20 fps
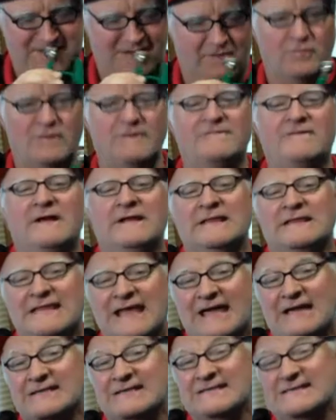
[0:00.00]
We find that
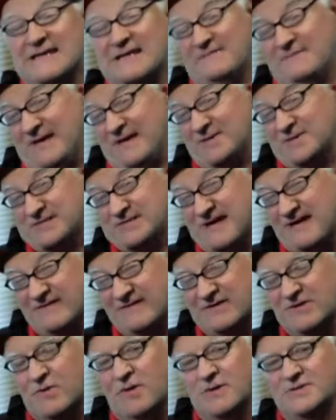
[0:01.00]
that is a major
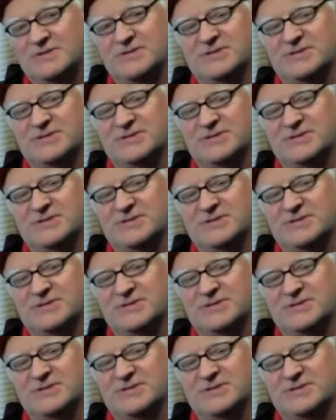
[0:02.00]
seventh chord.